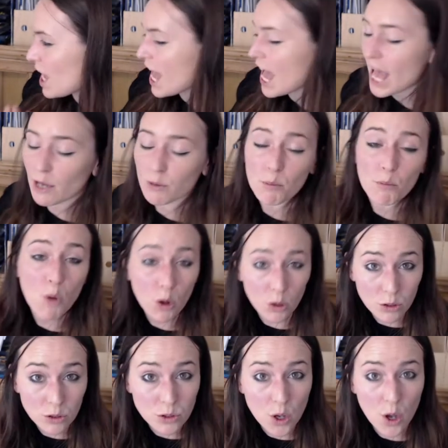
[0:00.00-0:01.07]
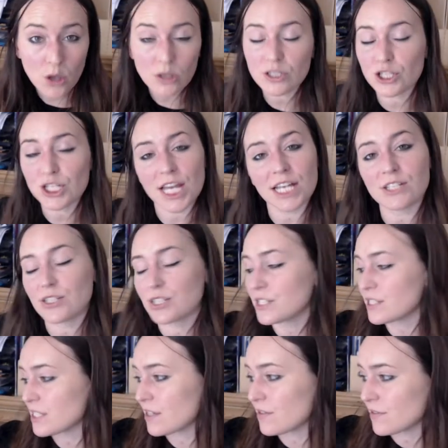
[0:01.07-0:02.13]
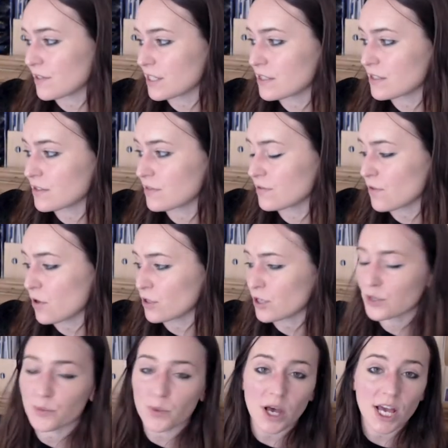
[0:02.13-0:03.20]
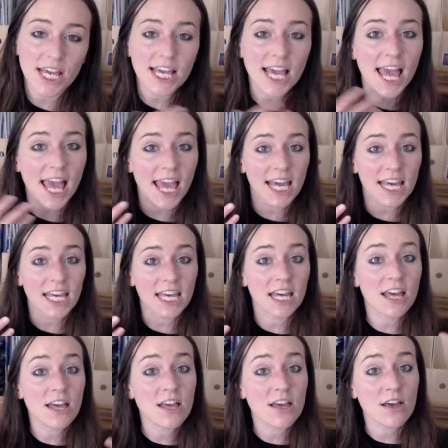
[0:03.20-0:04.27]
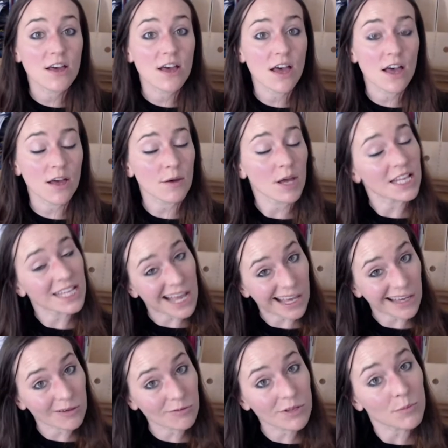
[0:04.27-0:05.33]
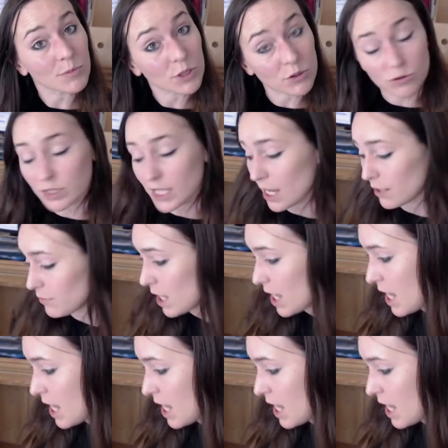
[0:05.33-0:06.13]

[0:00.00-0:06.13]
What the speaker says: how molto changes if it's followed by a noun, a plural noun.